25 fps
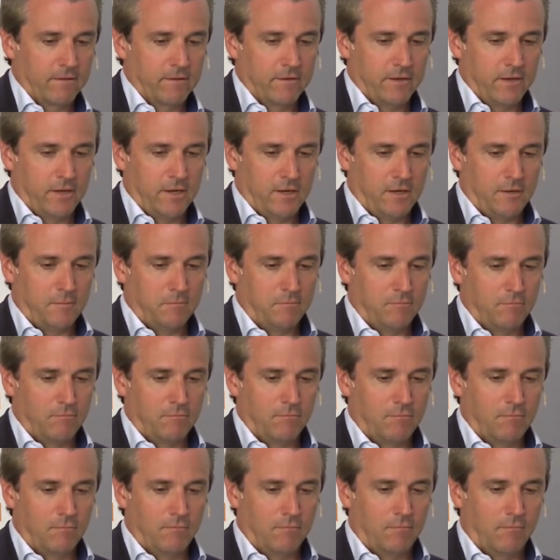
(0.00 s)

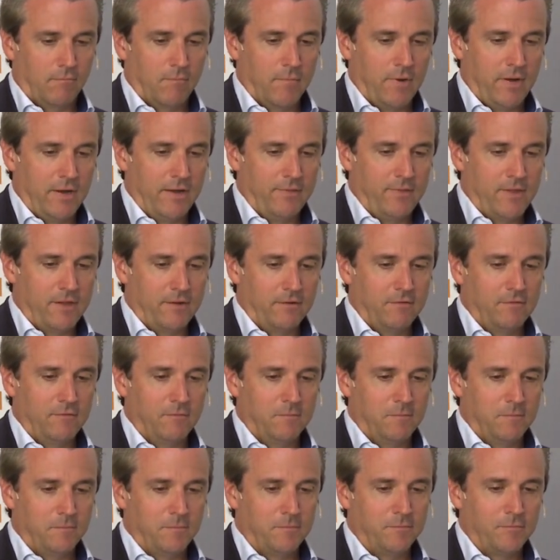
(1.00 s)
Um, and
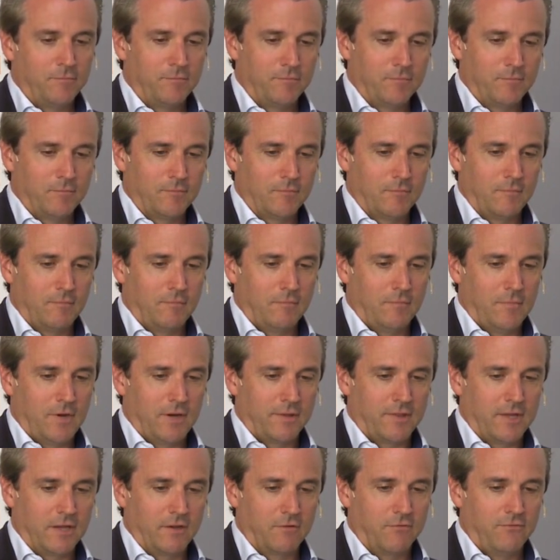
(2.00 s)
then I
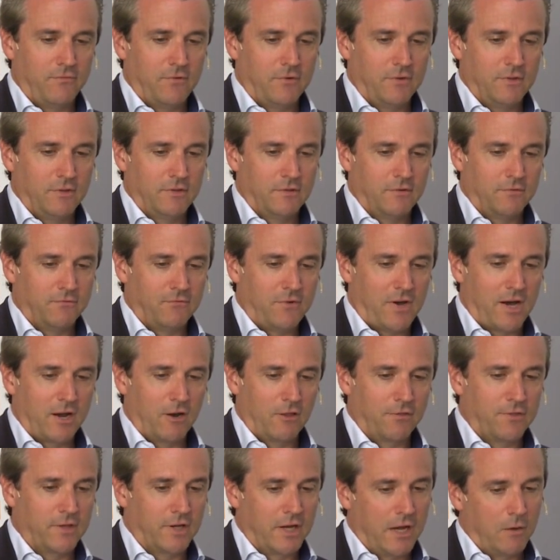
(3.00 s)
think the
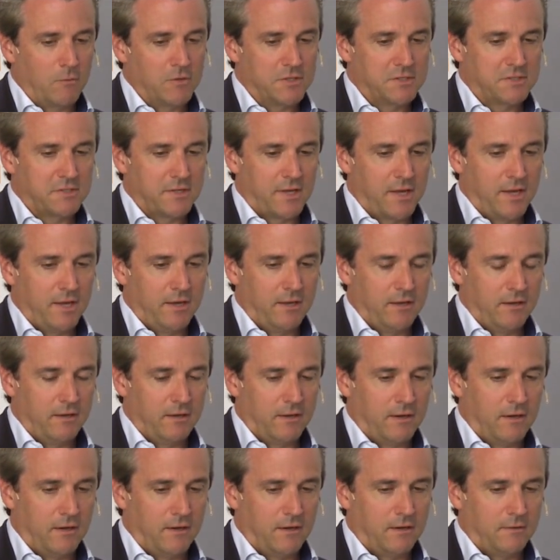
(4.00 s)
final thing I would say,
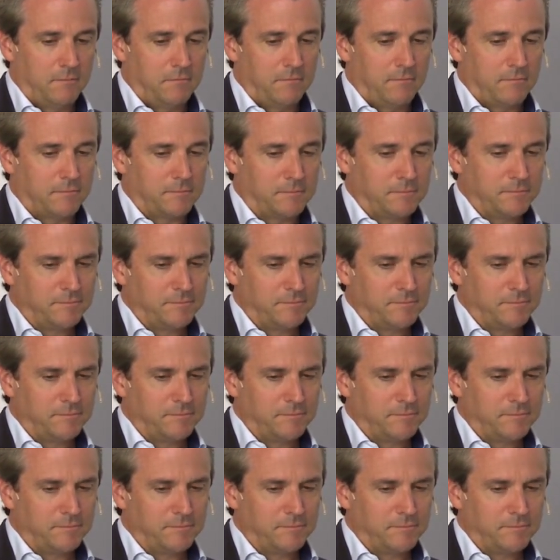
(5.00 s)
um,